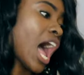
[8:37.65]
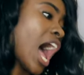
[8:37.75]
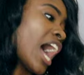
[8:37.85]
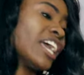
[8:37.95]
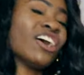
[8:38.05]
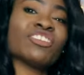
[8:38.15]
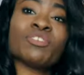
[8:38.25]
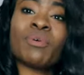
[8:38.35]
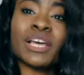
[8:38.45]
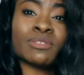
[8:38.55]
I
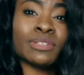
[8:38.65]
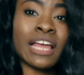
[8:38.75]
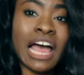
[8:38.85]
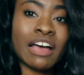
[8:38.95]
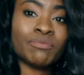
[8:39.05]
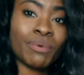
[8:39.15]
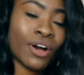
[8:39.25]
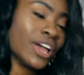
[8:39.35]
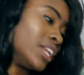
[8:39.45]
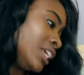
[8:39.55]
otherwise would not have
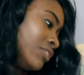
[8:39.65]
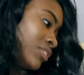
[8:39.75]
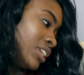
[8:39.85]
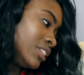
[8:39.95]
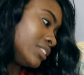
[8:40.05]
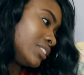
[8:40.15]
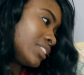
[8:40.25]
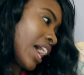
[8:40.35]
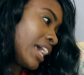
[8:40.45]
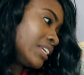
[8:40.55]
bought any of
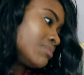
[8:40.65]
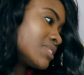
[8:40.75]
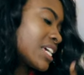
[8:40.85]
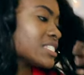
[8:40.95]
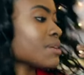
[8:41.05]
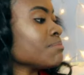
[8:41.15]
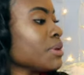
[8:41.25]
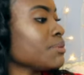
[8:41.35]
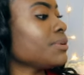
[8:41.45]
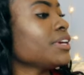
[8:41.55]
these items, except
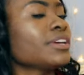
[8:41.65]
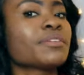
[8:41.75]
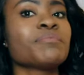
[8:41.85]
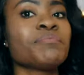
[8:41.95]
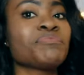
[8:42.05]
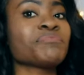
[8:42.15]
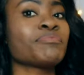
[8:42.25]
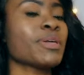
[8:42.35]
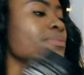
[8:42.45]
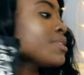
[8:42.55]
maybe
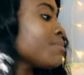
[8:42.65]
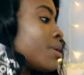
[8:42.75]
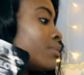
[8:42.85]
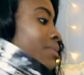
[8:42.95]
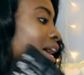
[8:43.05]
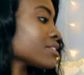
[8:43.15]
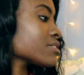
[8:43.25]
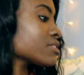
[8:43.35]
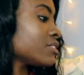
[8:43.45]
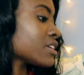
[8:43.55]
the bubble
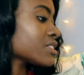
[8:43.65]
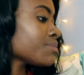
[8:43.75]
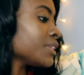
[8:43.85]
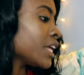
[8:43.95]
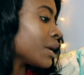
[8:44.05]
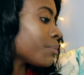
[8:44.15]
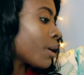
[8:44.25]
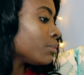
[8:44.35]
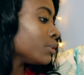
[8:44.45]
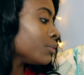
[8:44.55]
mask. That's something that I
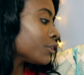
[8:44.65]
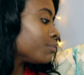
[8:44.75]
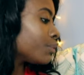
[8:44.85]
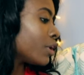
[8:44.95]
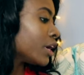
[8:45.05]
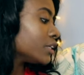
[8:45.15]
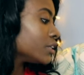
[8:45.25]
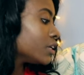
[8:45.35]
probably would have bought.